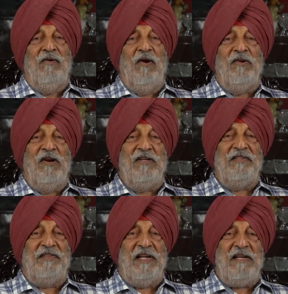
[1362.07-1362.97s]
not on
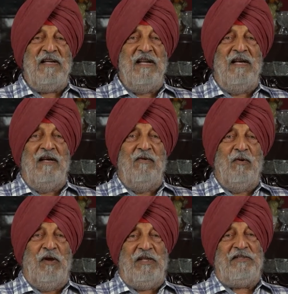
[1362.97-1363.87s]
a single
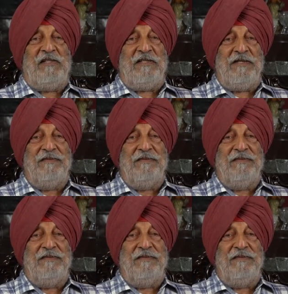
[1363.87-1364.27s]
occasion